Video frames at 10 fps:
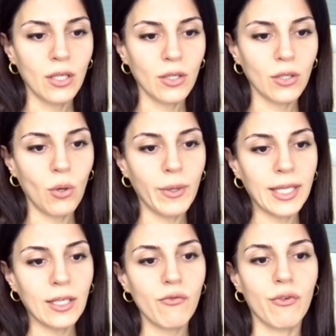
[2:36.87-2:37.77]

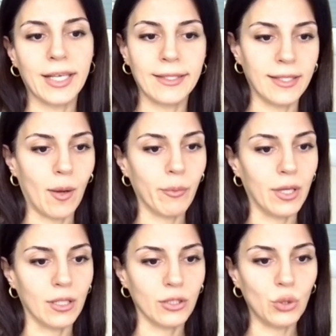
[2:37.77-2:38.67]
Going, for
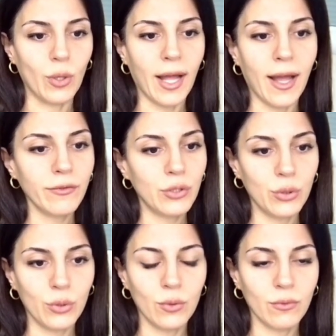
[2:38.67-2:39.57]
example, to
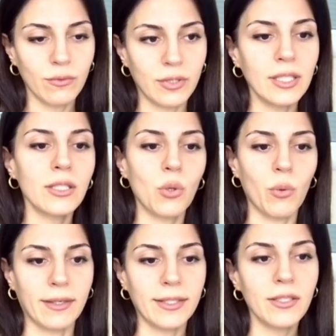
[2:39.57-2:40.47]
f2, this
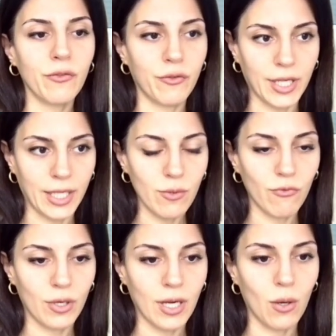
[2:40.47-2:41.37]
square is free
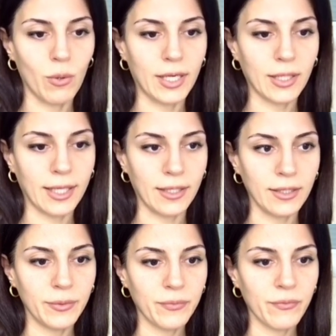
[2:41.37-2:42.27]
for our king.
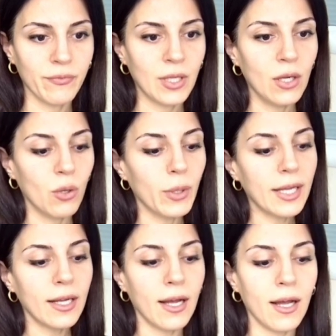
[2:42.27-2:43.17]
We
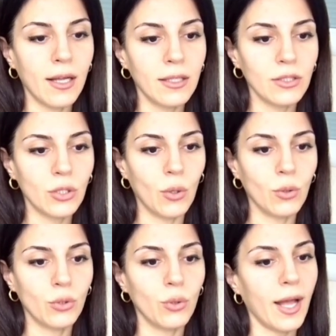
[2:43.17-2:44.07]
can't go
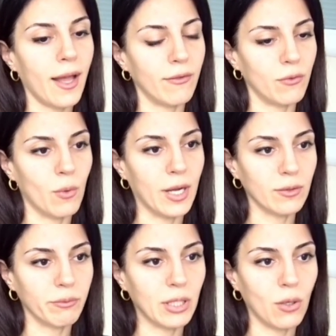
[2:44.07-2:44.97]
to f1
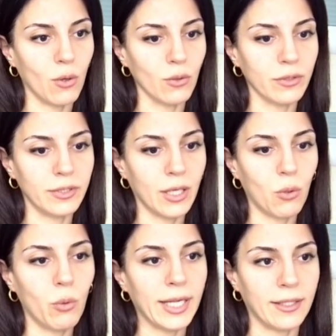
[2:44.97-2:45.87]
because the
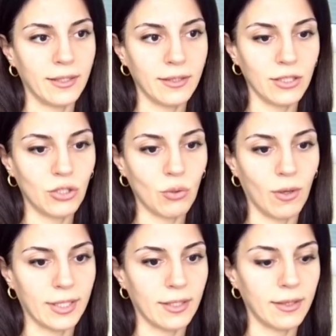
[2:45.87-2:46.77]
queen is
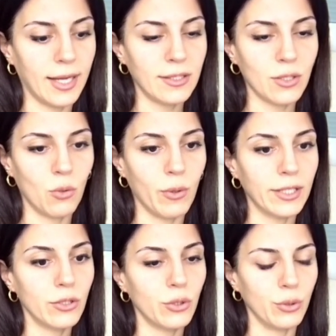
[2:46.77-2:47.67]
controlling that square
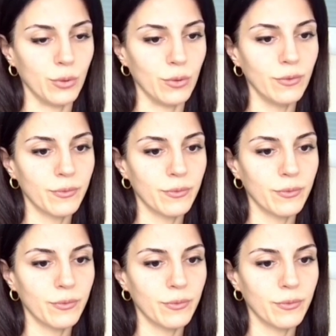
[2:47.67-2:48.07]
too.